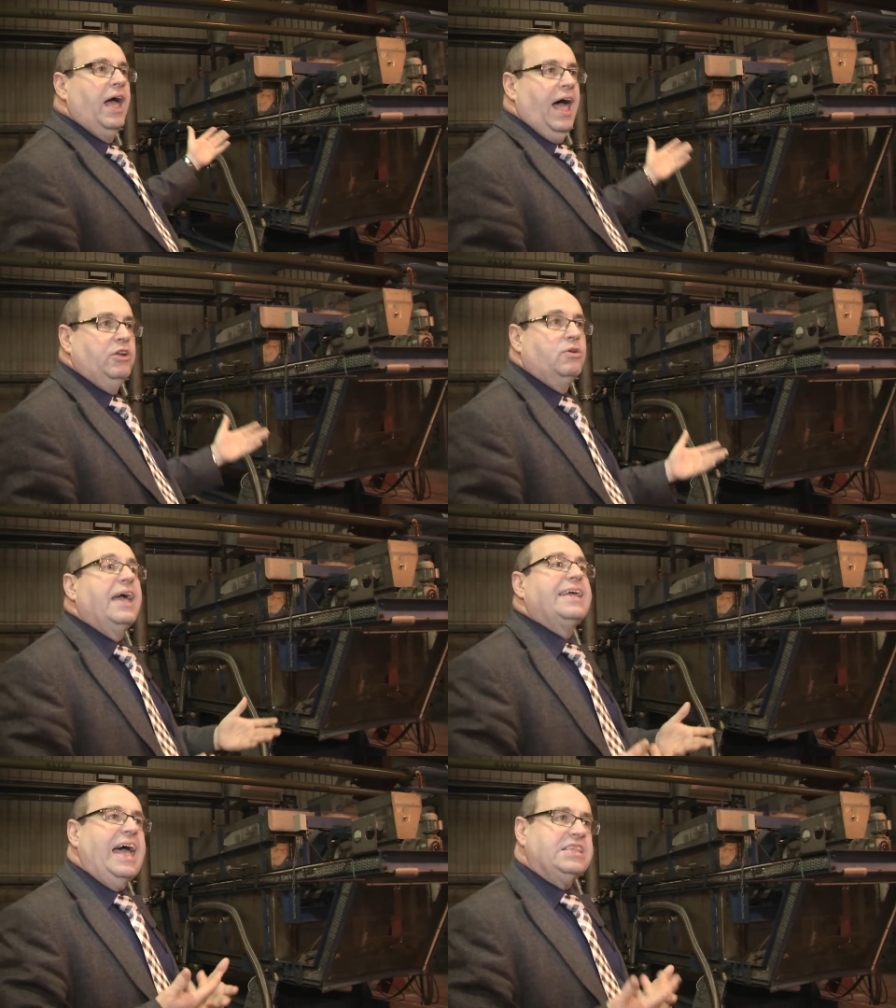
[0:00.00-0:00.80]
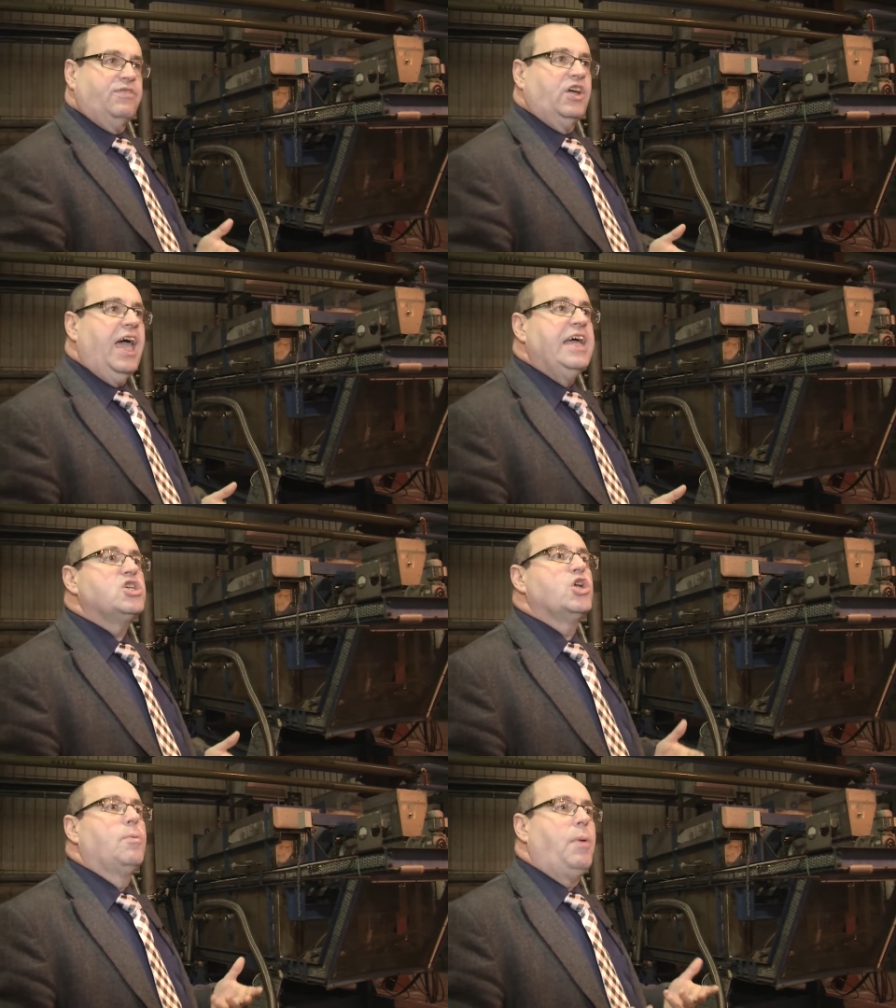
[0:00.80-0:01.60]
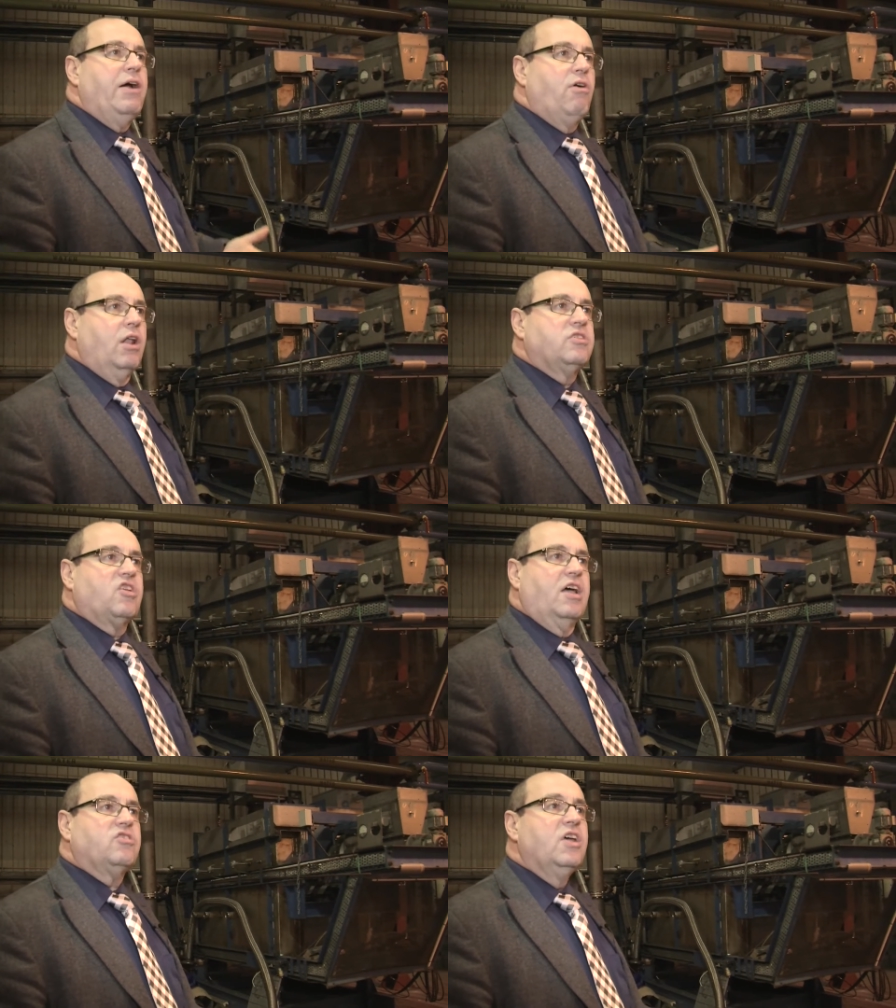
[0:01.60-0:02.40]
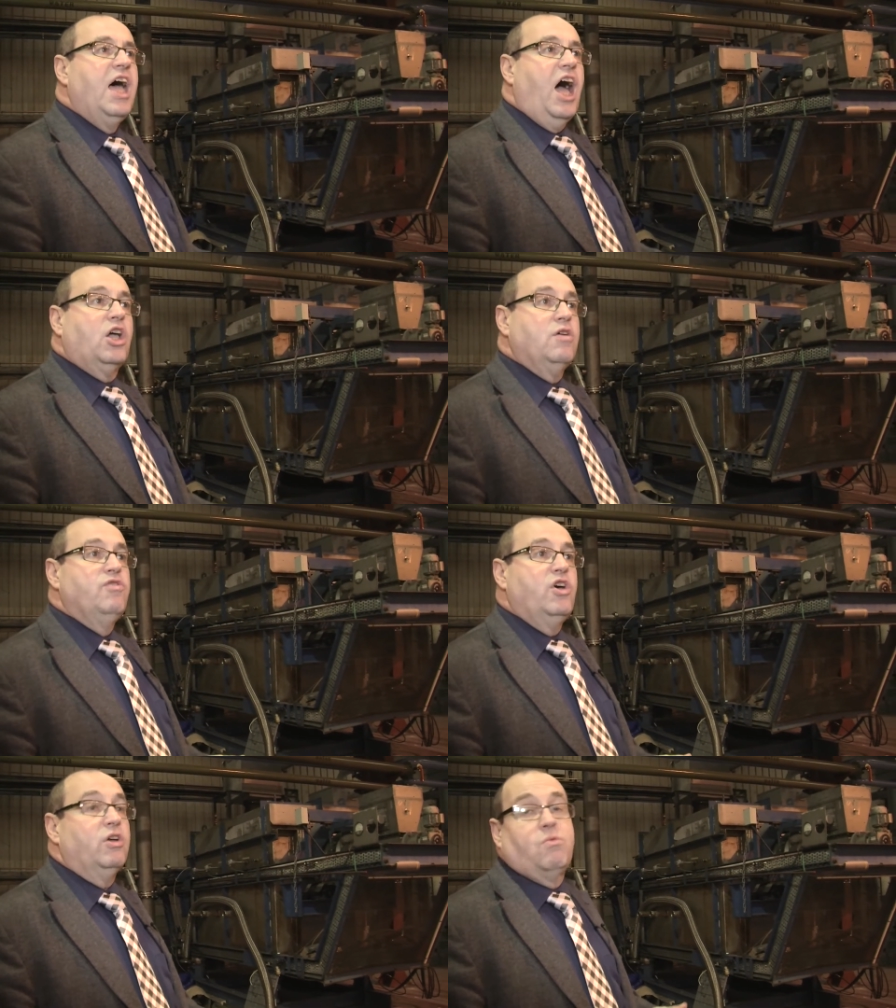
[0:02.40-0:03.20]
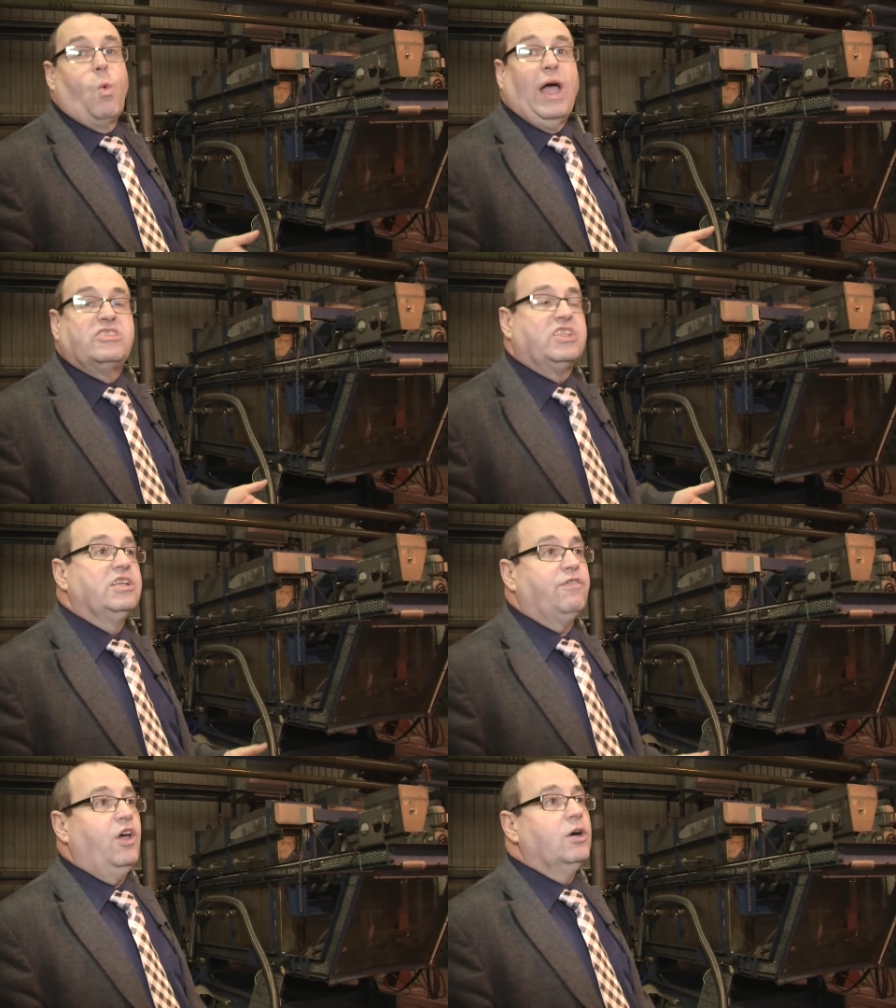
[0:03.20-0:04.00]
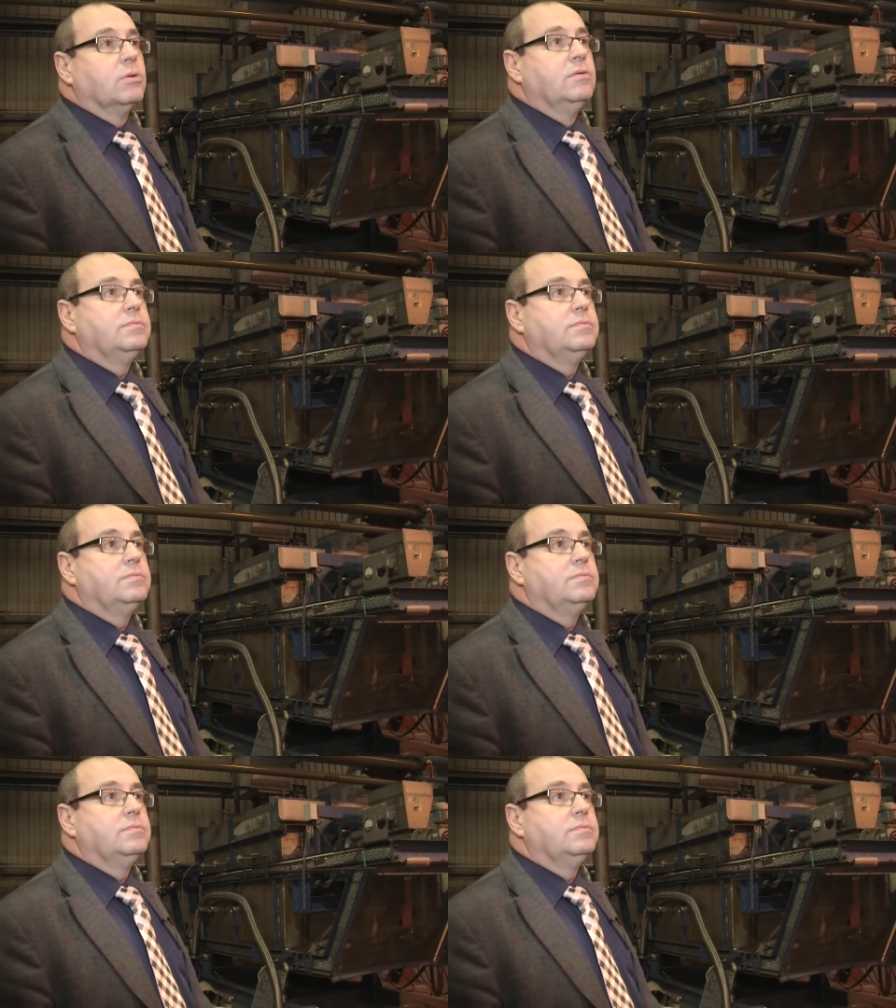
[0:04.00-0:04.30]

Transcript: and you can get gasification or pyrolysis and convert waste into fuel.